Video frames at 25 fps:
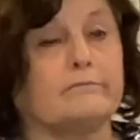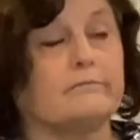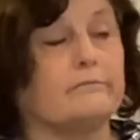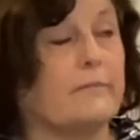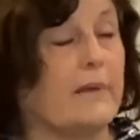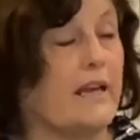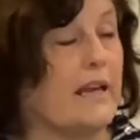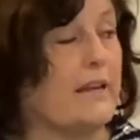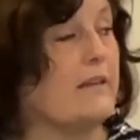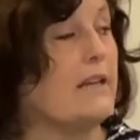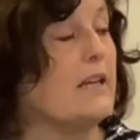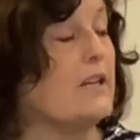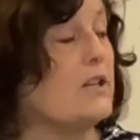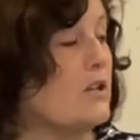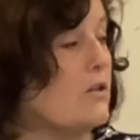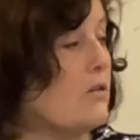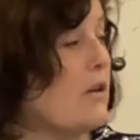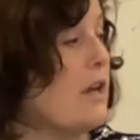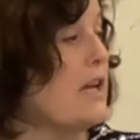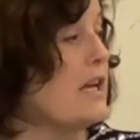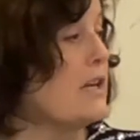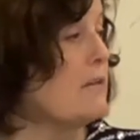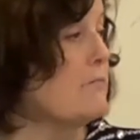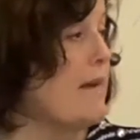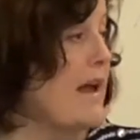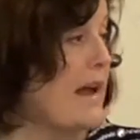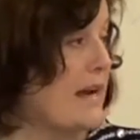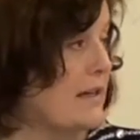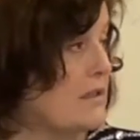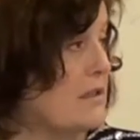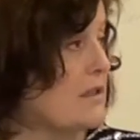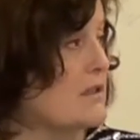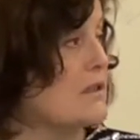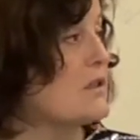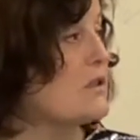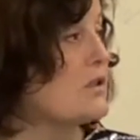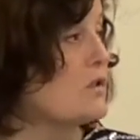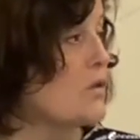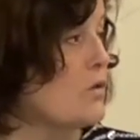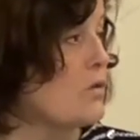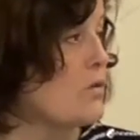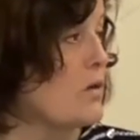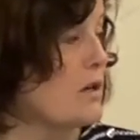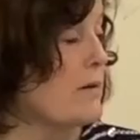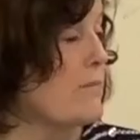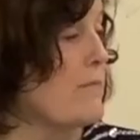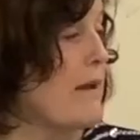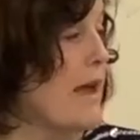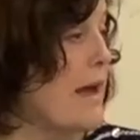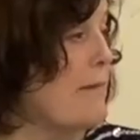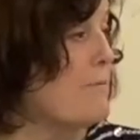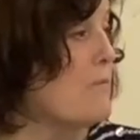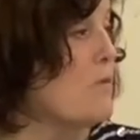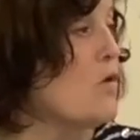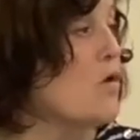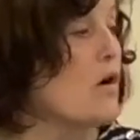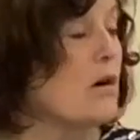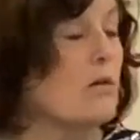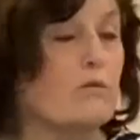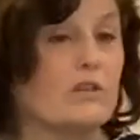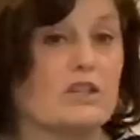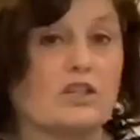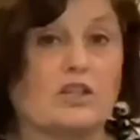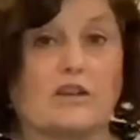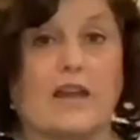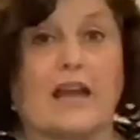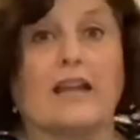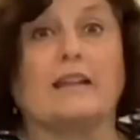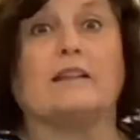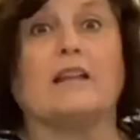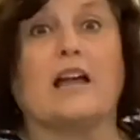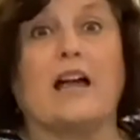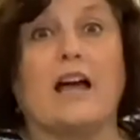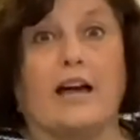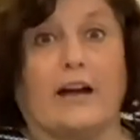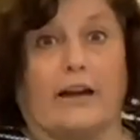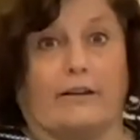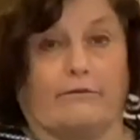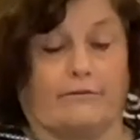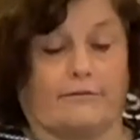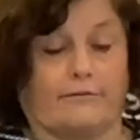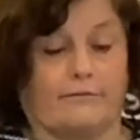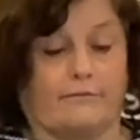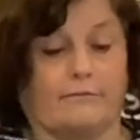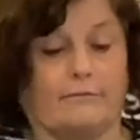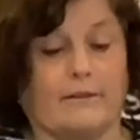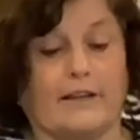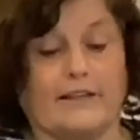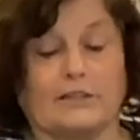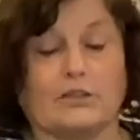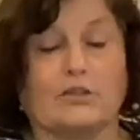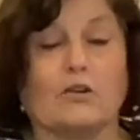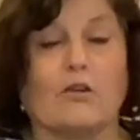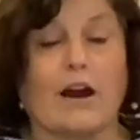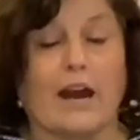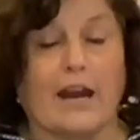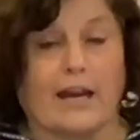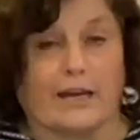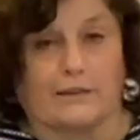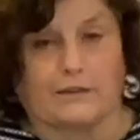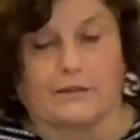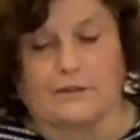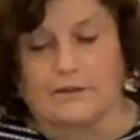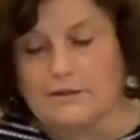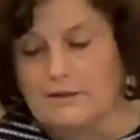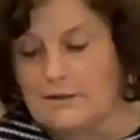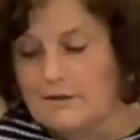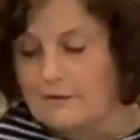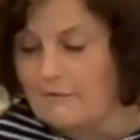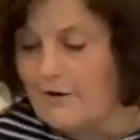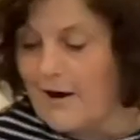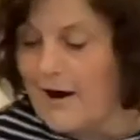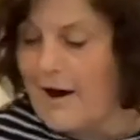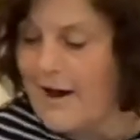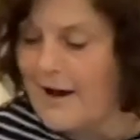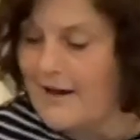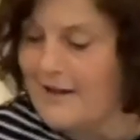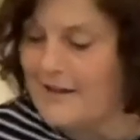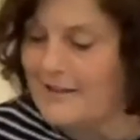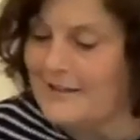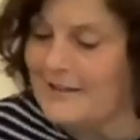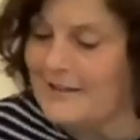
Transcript: And then you'll head back to the store to buy more, which they love. That's great, right?